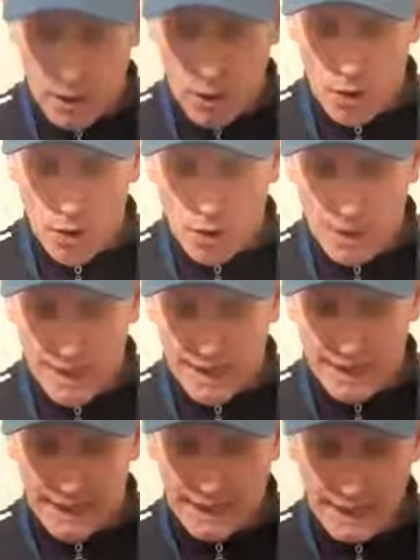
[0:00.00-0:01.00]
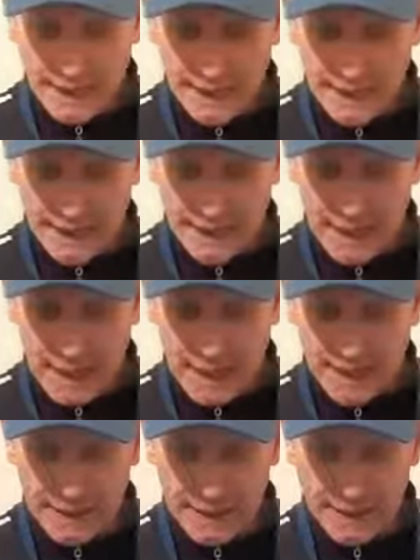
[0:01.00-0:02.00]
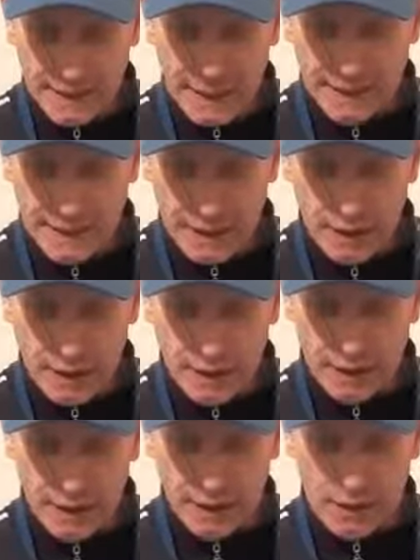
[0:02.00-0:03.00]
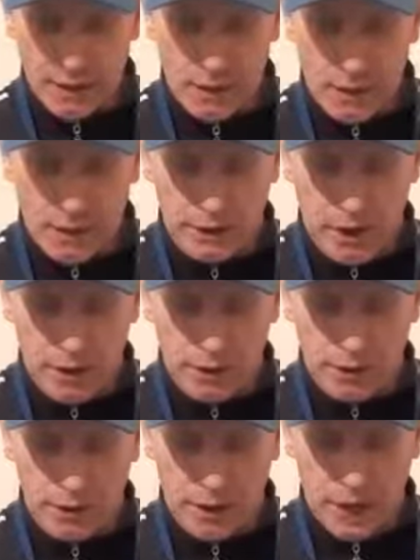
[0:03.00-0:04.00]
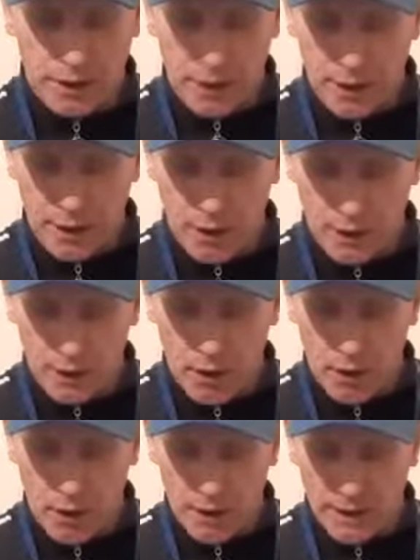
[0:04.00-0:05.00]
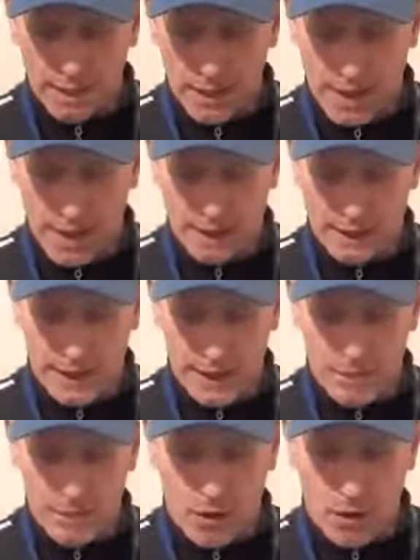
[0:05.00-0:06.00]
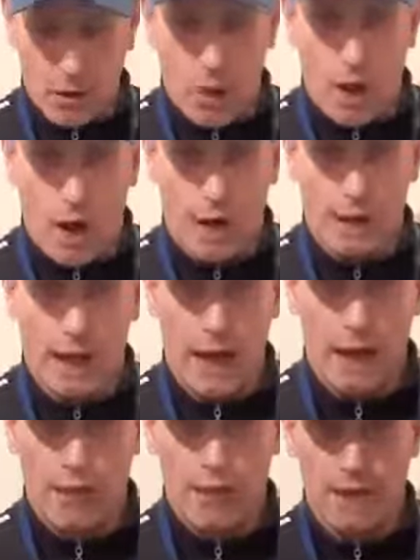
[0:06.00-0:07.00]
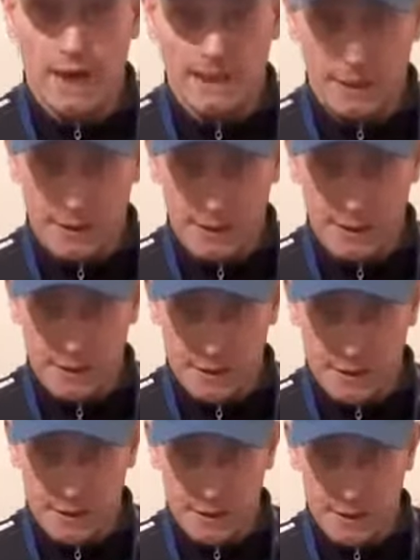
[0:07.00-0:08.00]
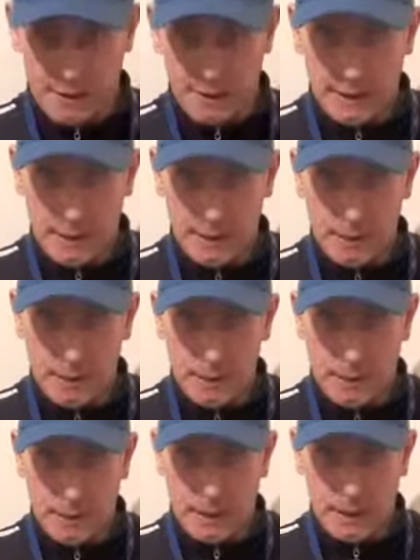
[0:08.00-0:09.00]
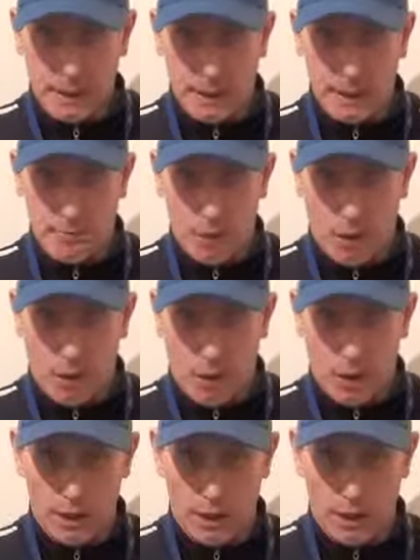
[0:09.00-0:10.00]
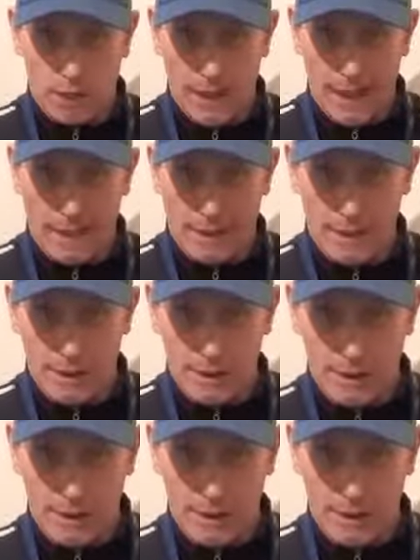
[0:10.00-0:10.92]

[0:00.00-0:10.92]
who incites, instigates, encourages or counsels another to commit a crime or an offence. See that, people? Crime or offence.